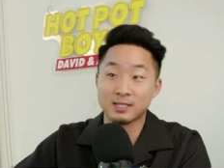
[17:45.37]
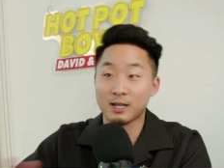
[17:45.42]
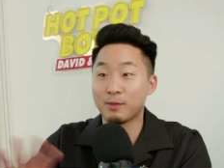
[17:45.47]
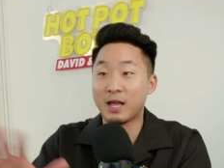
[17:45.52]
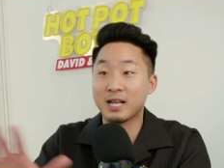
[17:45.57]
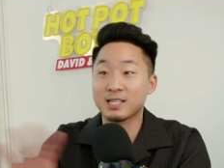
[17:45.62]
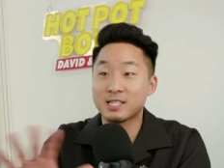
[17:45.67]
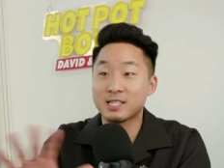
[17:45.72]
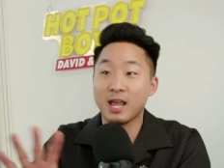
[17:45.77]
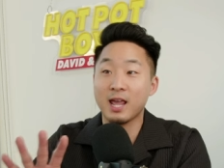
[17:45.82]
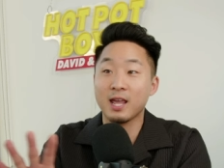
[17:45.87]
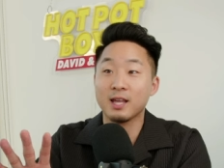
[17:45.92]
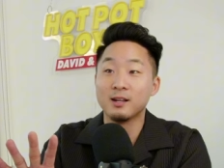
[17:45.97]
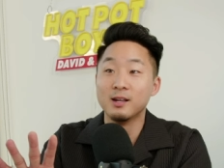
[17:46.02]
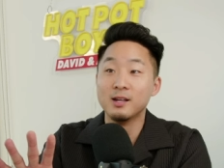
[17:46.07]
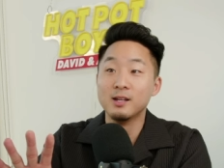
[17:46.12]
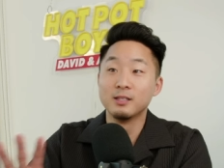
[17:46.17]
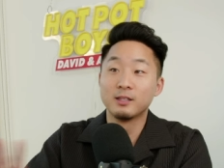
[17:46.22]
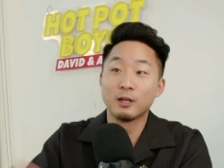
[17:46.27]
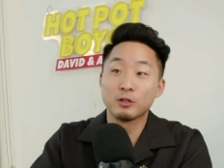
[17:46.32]
I'm not saying
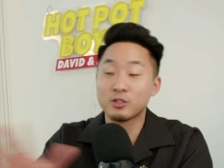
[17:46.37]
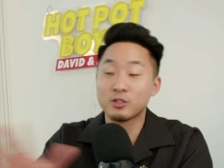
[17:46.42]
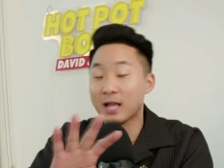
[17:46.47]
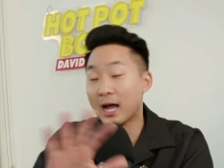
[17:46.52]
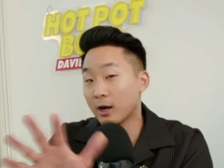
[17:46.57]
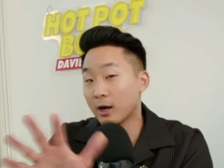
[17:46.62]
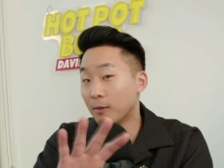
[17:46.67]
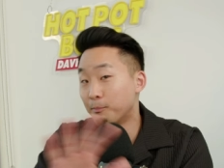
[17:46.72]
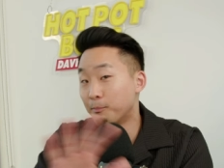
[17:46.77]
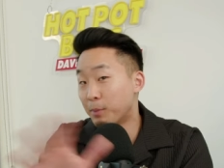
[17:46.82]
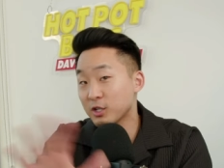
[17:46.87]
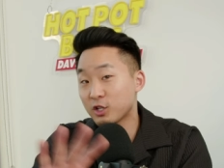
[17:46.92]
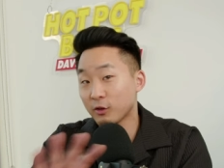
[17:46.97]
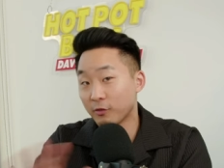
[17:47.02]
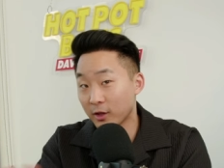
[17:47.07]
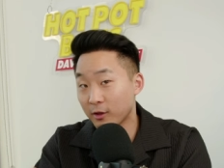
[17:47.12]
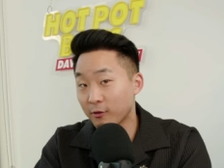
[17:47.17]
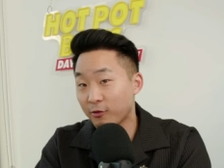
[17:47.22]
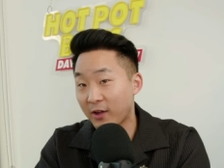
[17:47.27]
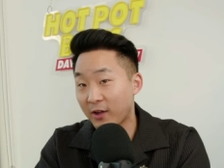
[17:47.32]
there's not a bunch of
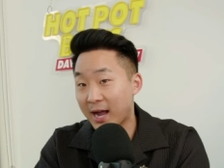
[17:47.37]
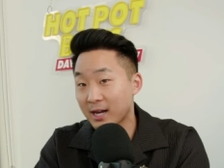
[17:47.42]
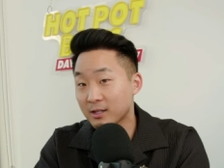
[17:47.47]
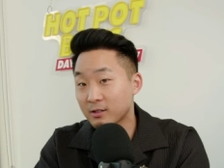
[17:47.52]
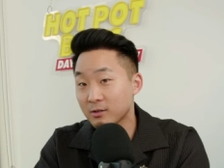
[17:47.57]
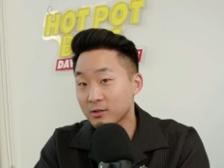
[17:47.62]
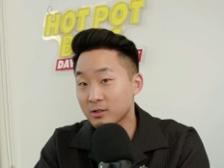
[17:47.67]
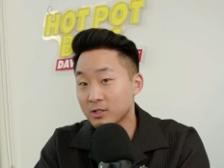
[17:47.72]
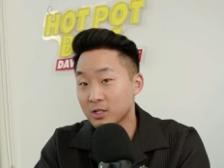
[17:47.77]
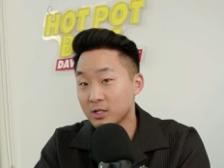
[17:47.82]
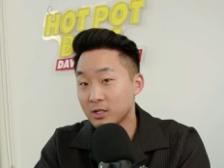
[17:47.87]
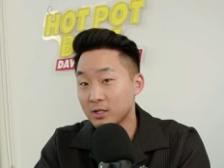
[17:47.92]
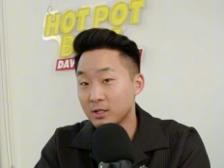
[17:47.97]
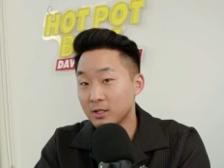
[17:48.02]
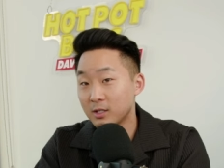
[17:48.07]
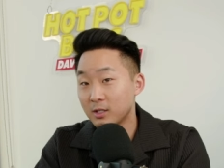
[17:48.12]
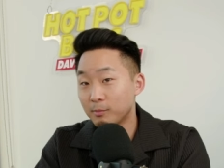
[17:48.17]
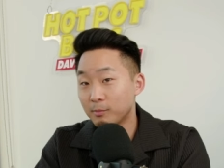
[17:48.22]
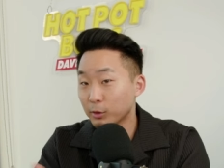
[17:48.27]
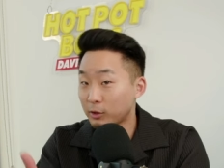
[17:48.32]
other factors,
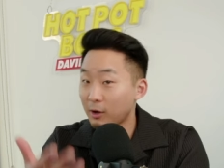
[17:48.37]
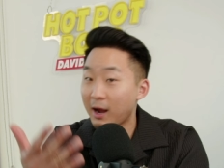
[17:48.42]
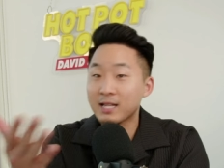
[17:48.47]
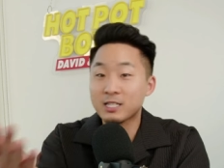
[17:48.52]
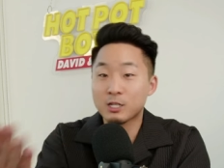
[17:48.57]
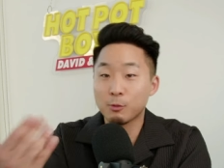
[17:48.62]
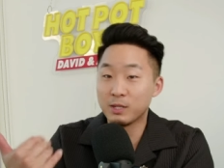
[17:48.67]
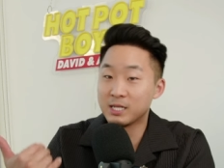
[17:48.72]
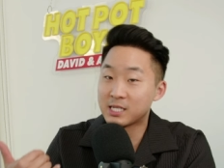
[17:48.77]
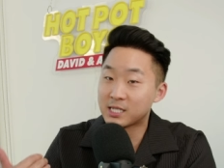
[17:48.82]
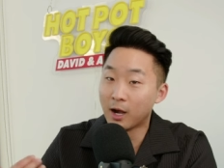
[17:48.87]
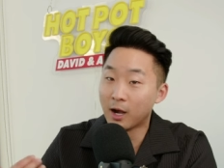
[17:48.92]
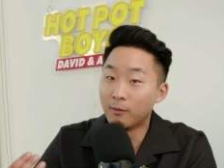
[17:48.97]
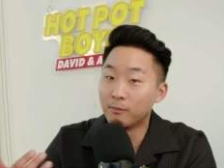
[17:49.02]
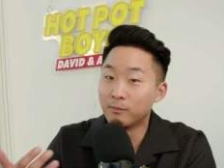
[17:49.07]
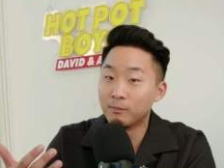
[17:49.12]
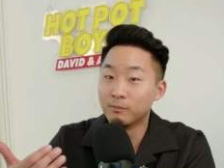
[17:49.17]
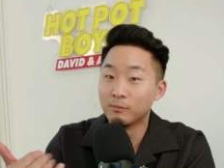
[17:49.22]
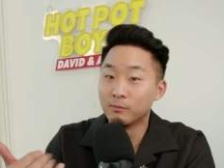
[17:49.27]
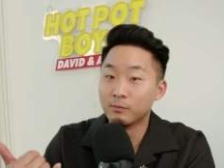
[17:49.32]
but there has to be
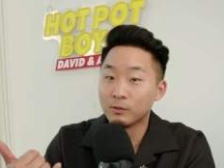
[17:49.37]
some